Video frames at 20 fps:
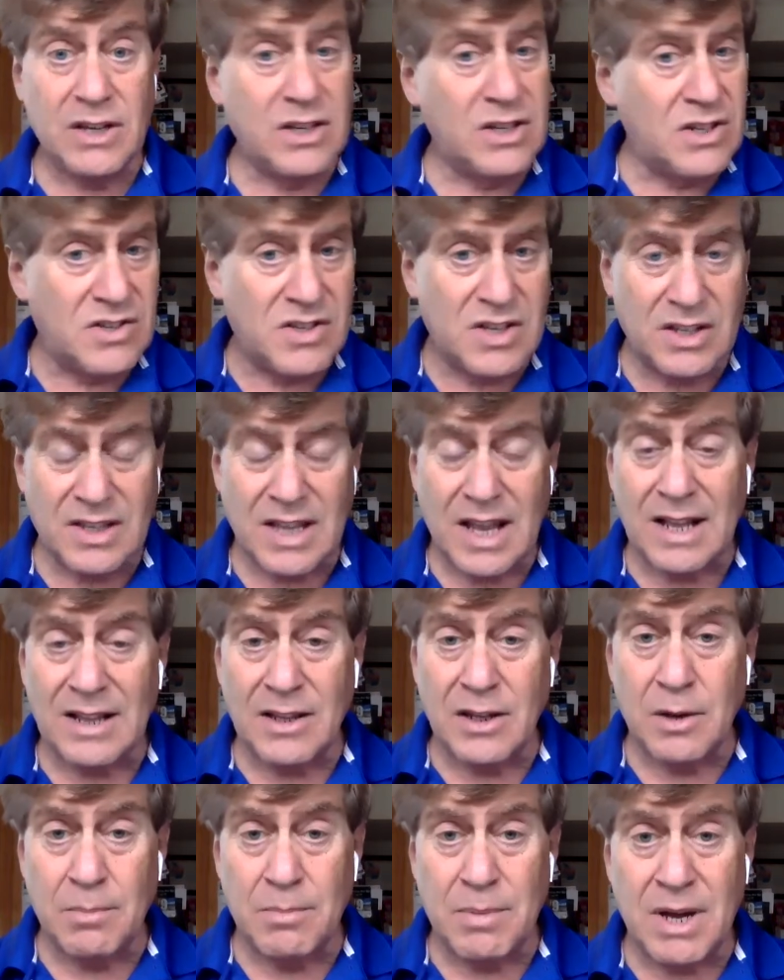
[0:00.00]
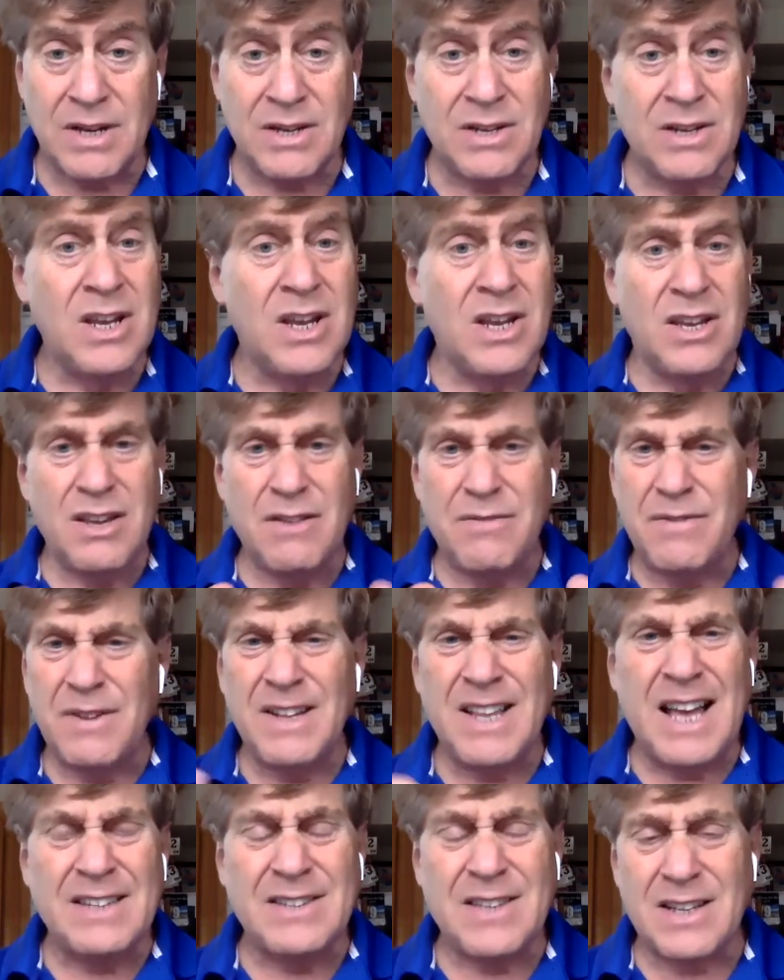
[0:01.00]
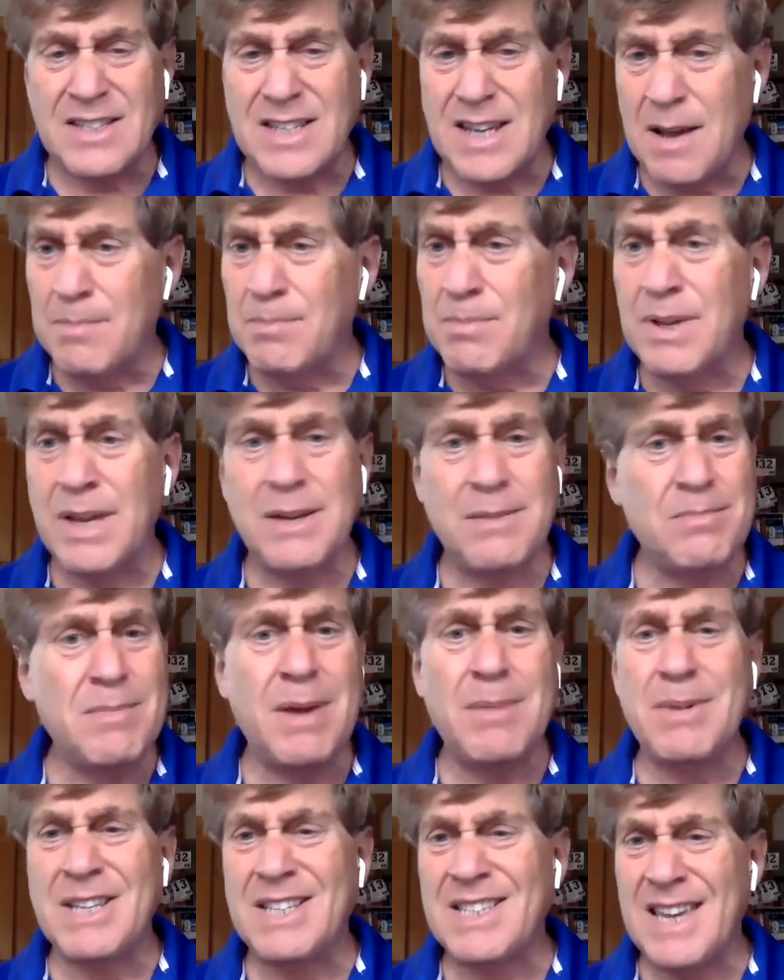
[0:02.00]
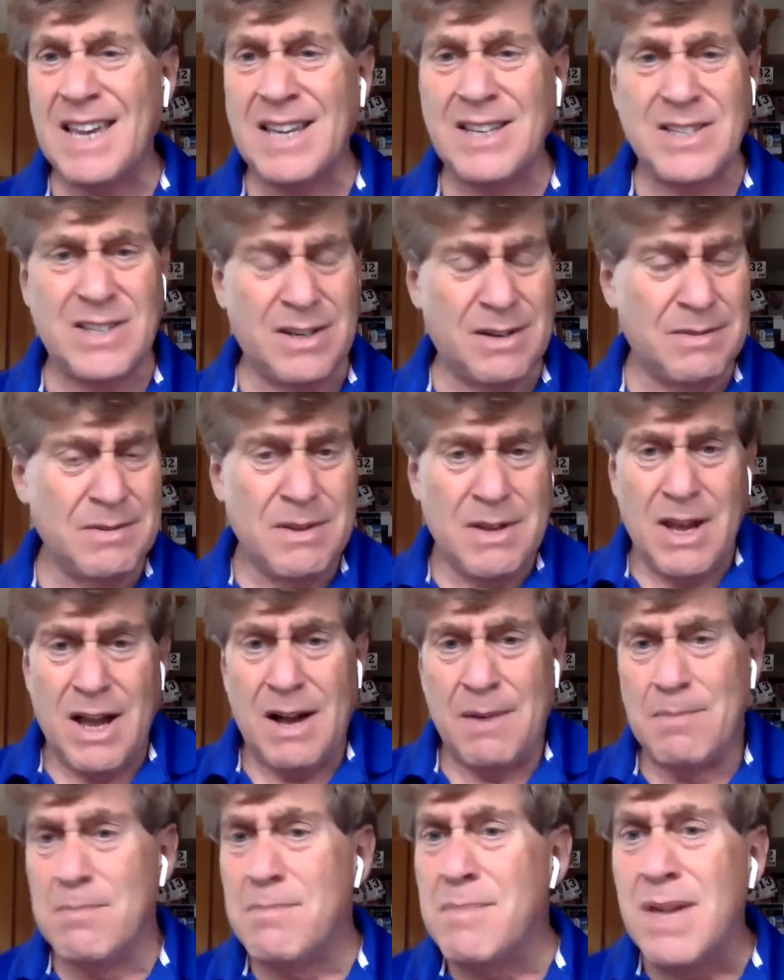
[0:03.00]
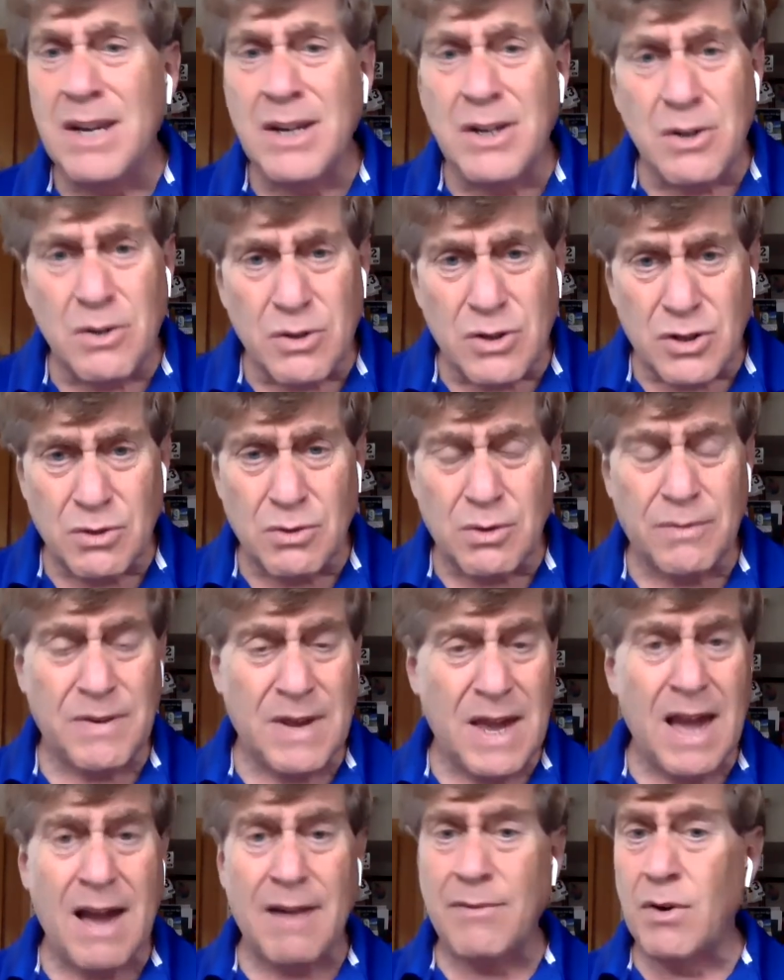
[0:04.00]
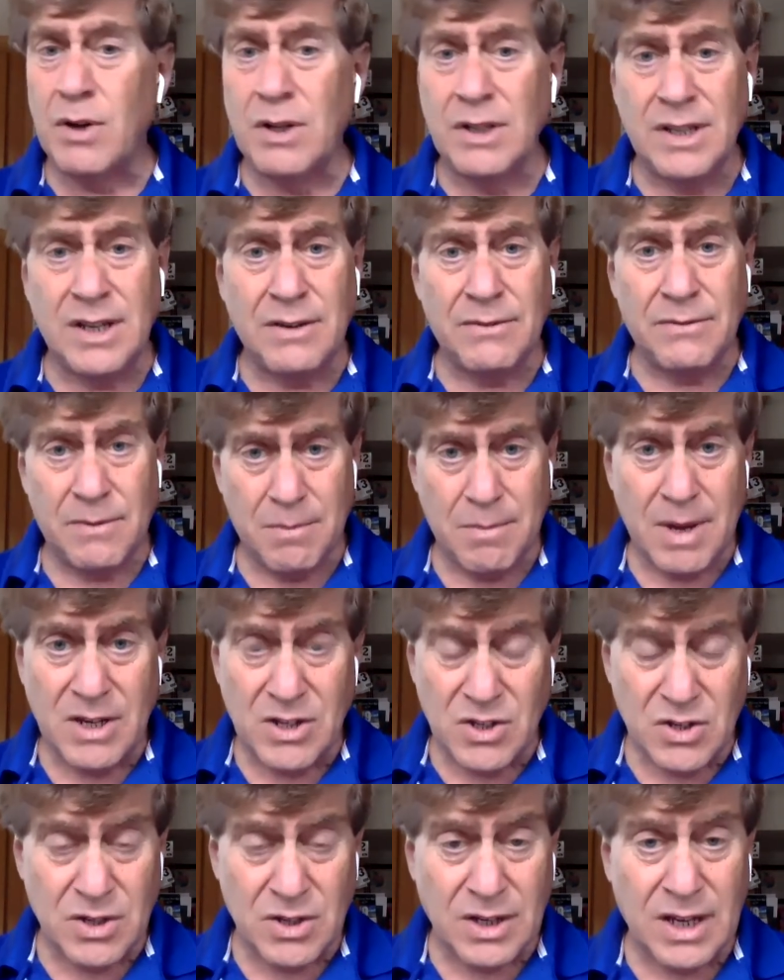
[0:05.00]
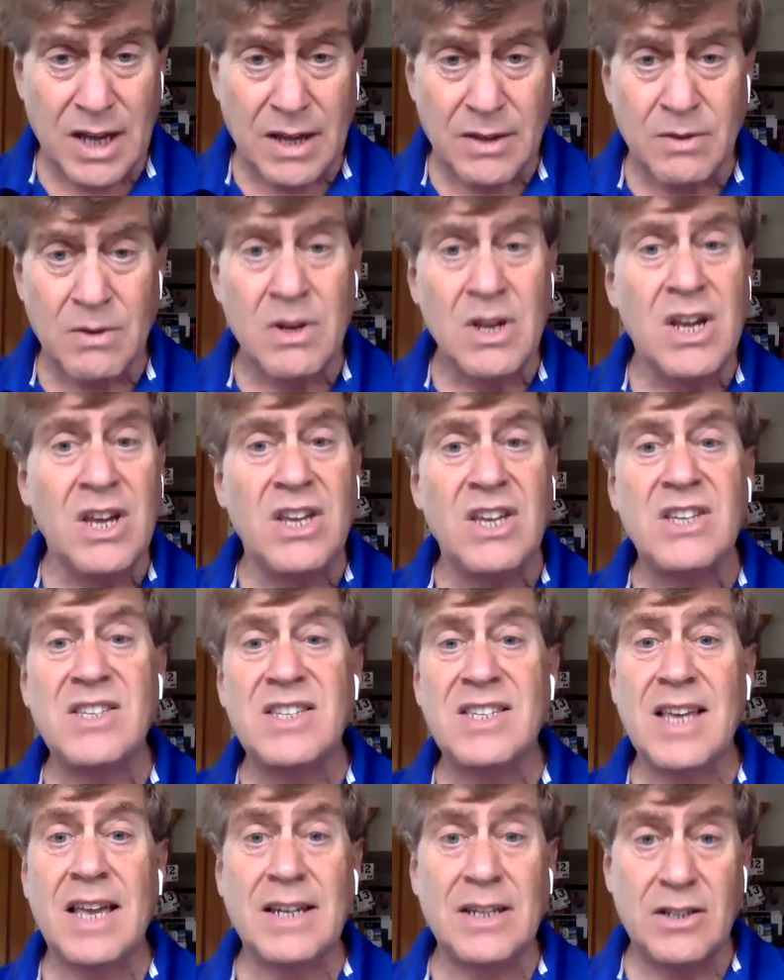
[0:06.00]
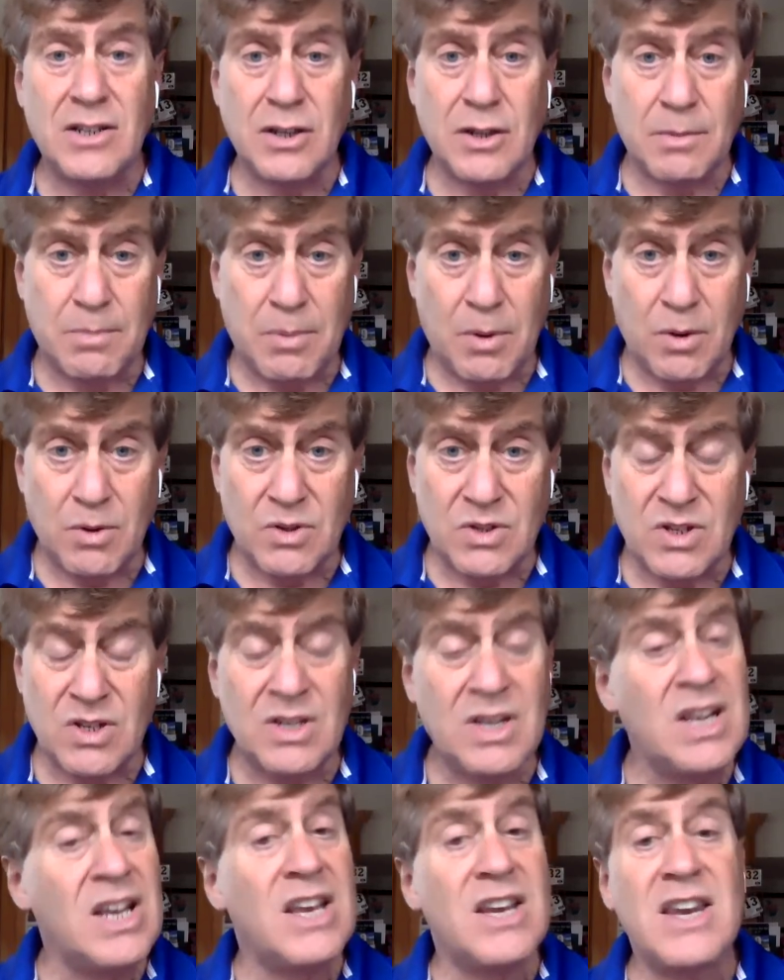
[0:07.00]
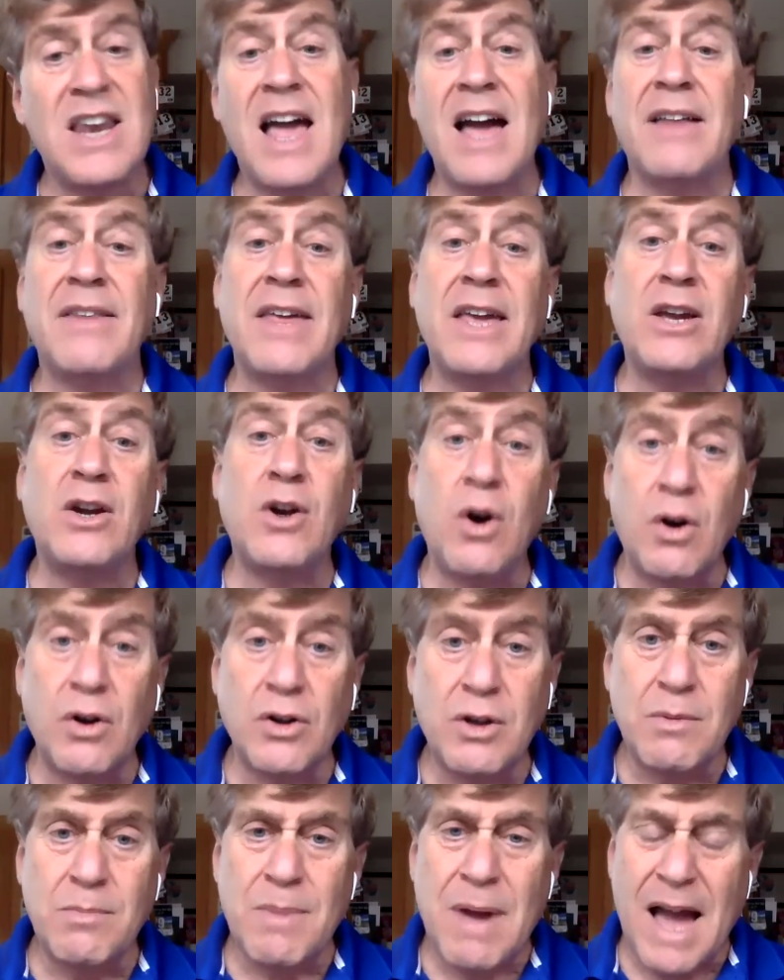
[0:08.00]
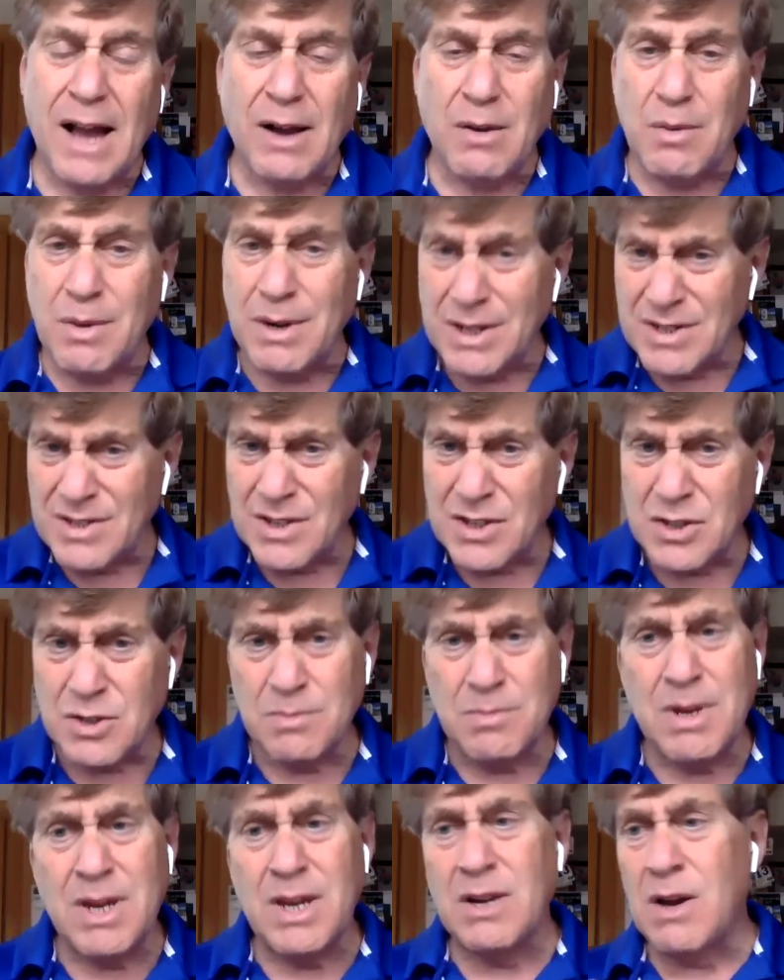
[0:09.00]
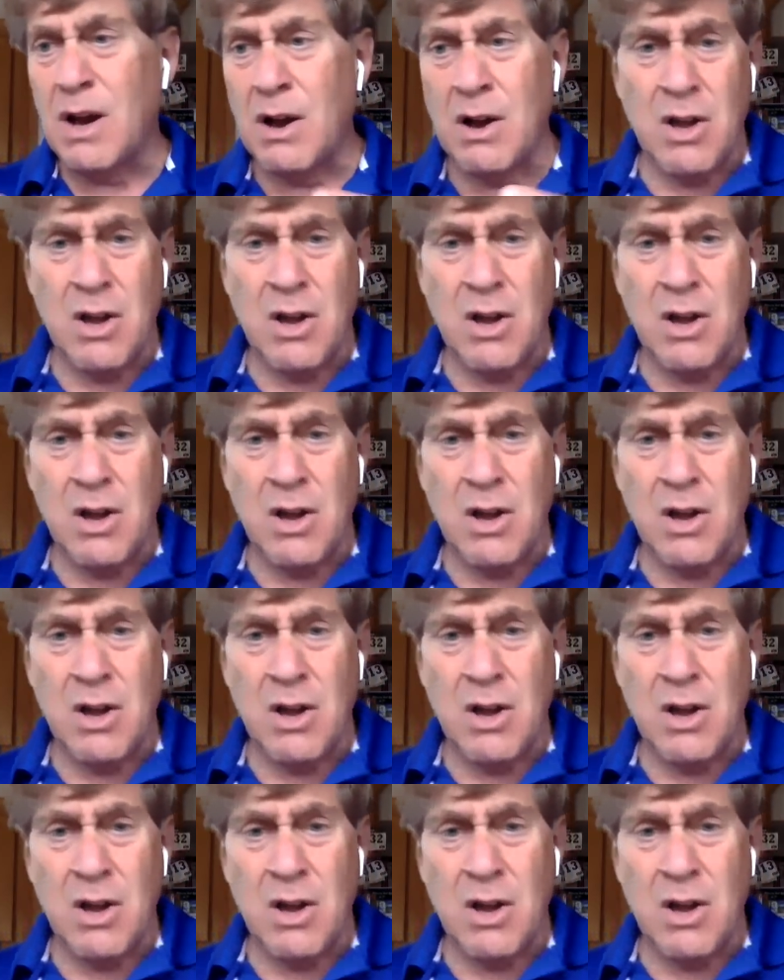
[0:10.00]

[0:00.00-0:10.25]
You just hit that little button. You fill out the template. Maybe it takes you a minute or two if you have all the information together. You send it to the person. Now they call you back. What does this mean?